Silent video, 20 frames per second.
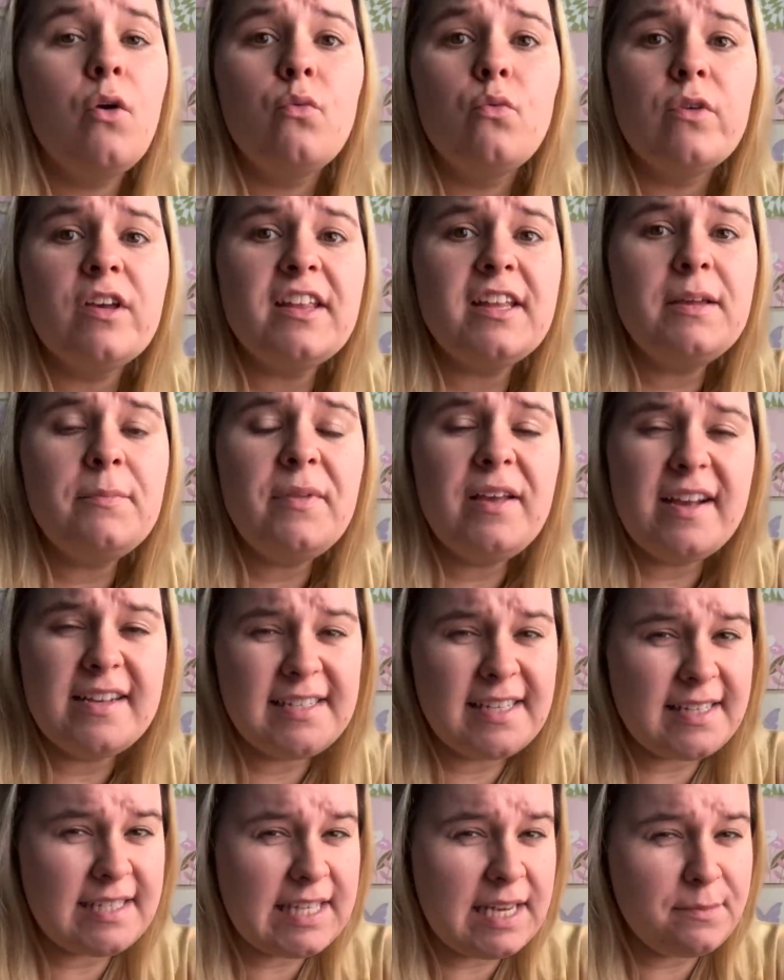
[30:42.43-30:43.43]
Really? Because
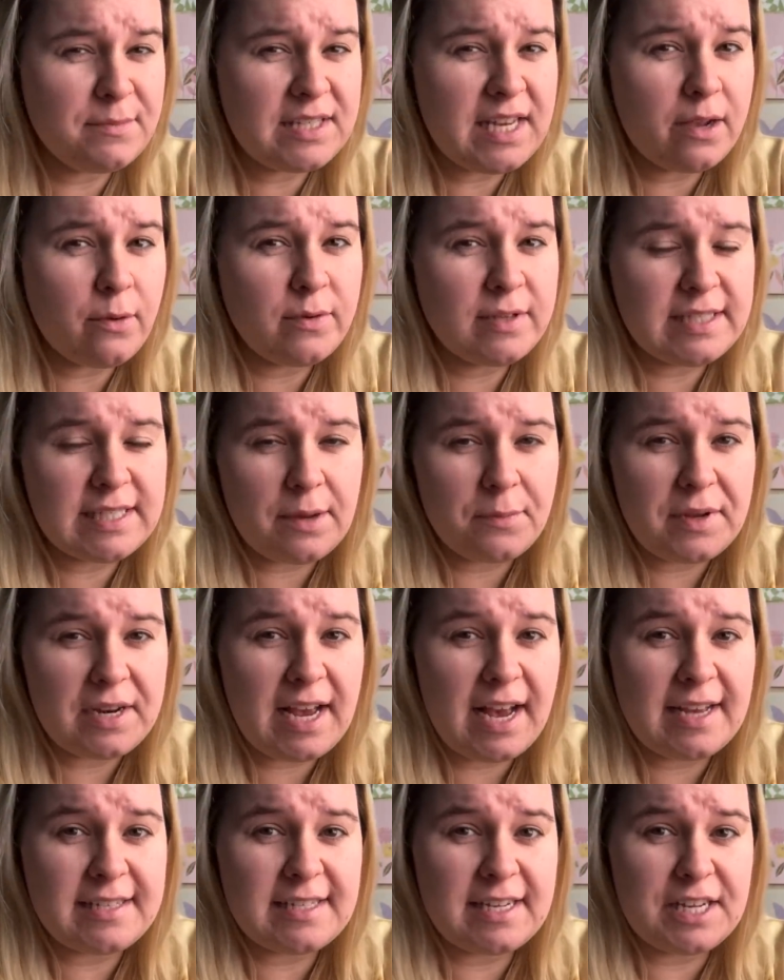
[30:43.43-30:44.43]
it seems like when someone
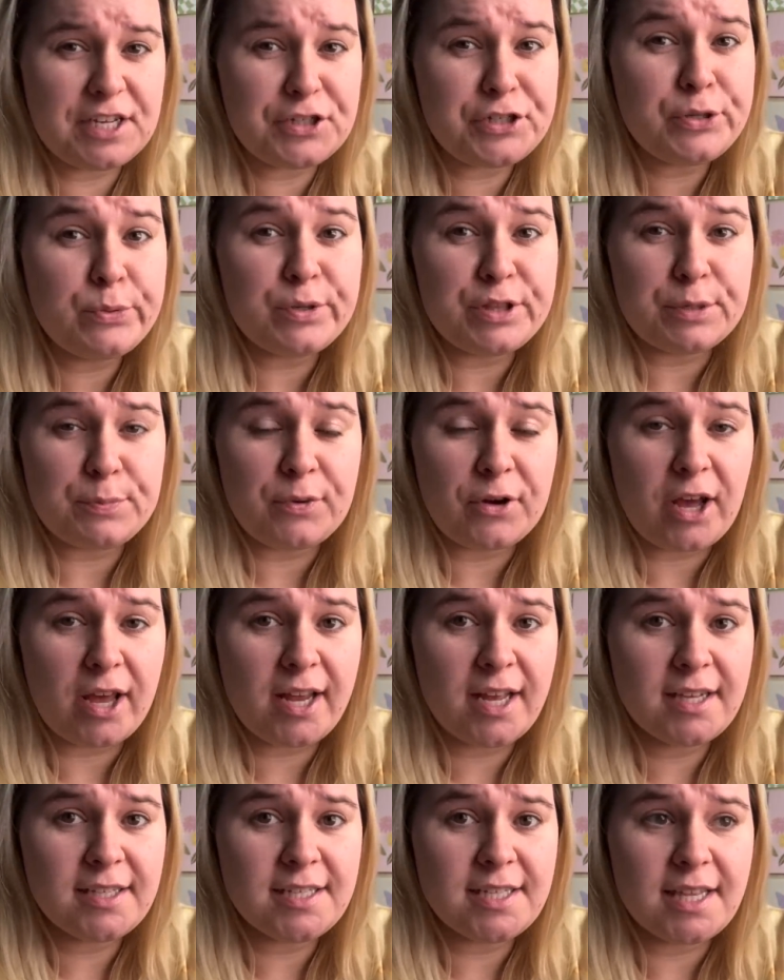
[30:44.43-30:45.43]
has an issue with the
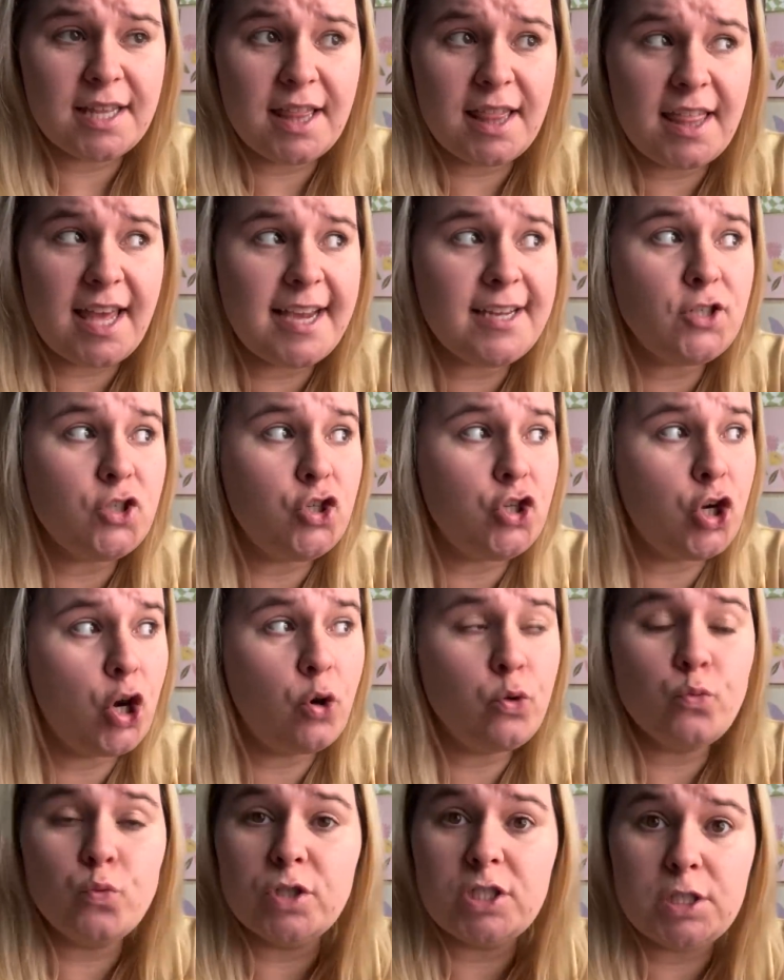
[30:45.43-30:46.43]
product, they
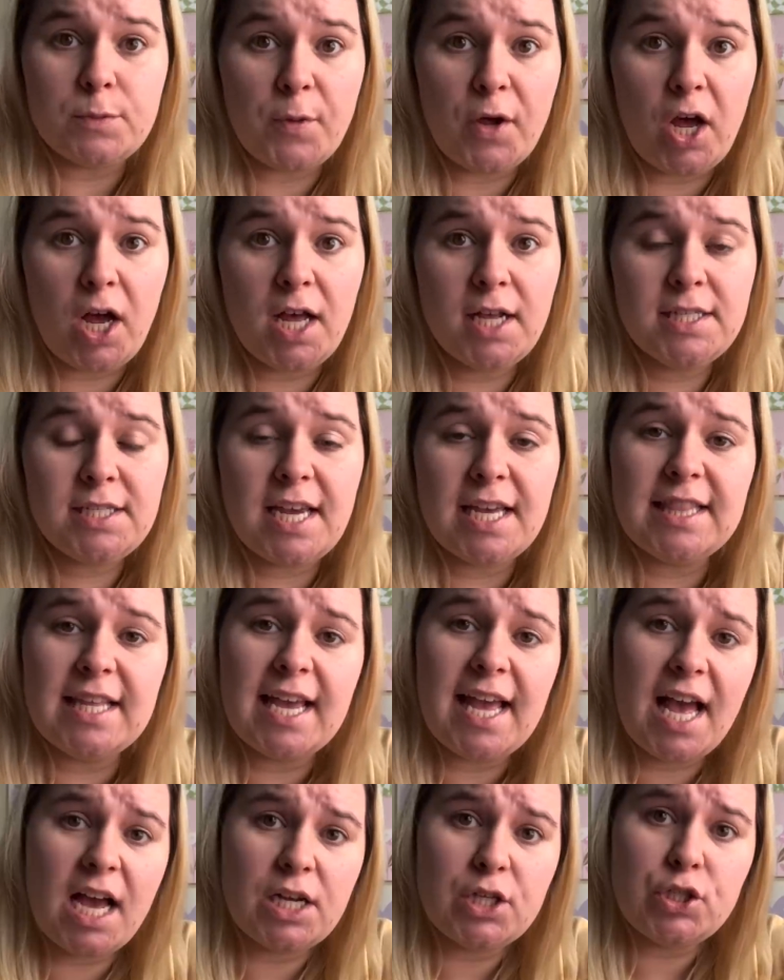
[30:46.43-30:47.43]
don't respond and they
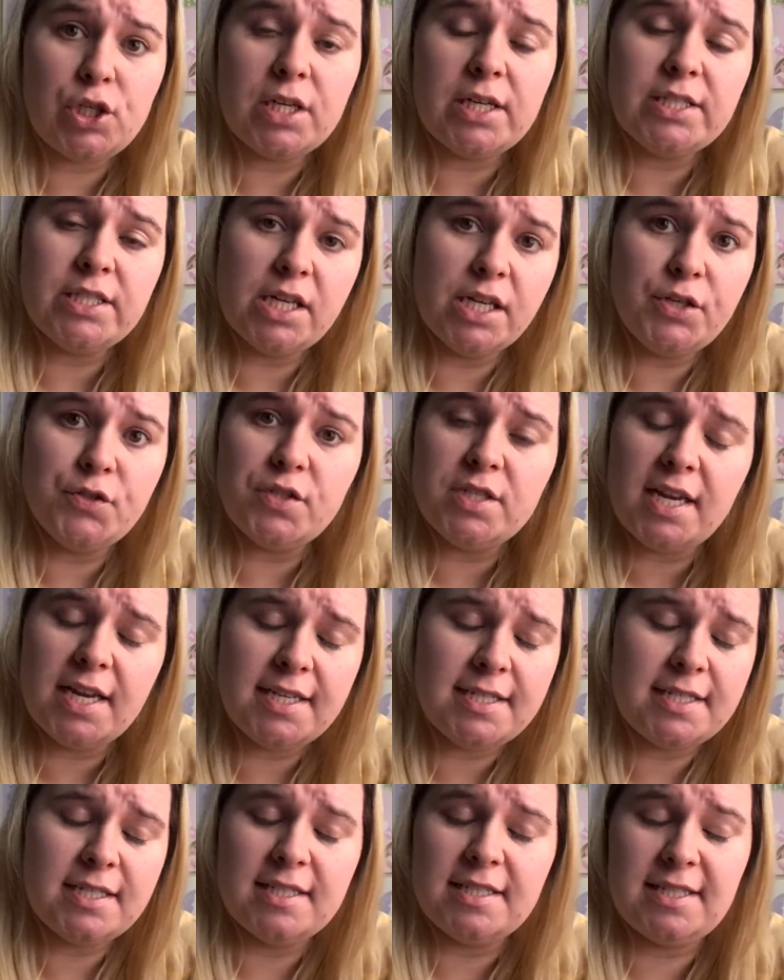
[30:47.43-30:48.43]
actually continue to
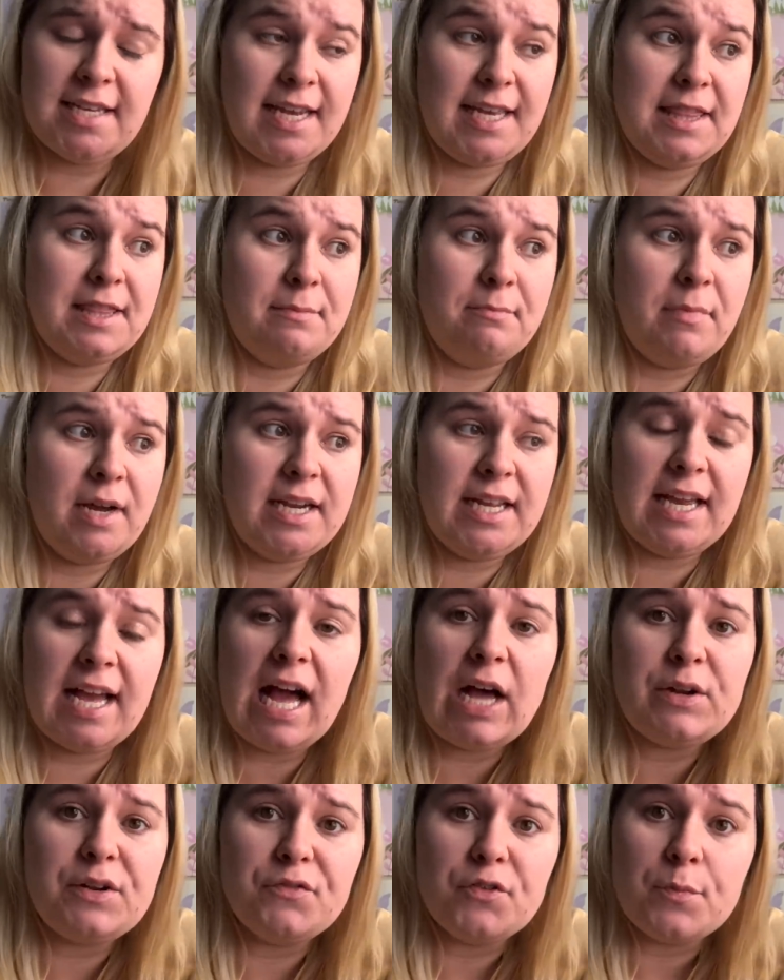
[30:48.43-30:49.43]
take the money
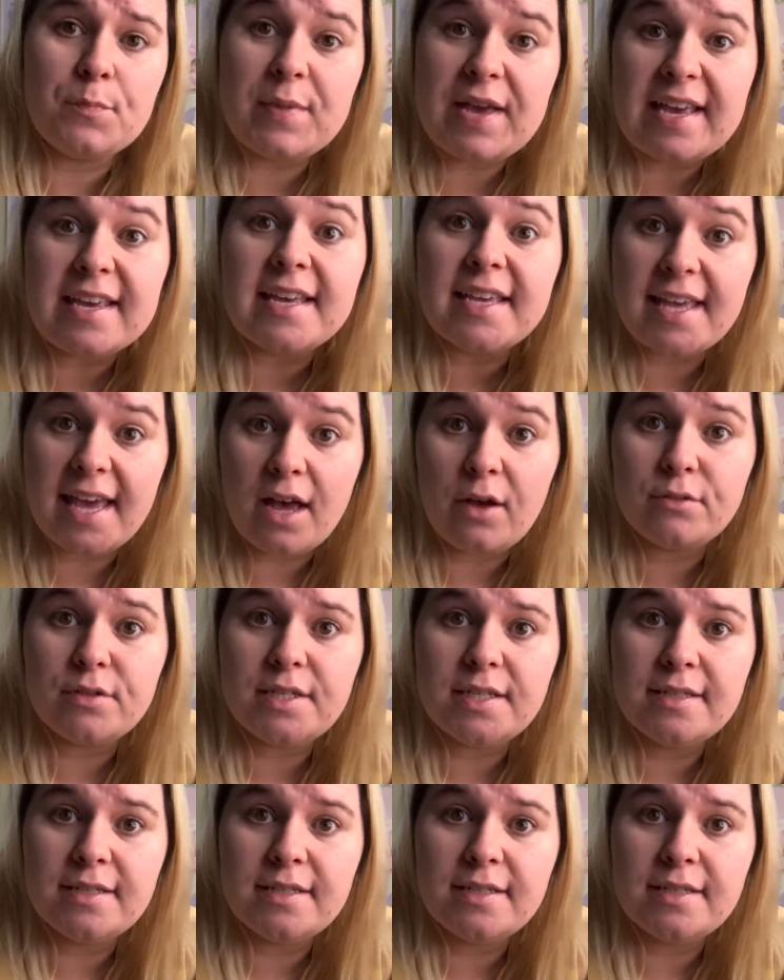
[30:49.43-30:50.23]
out of your bank account.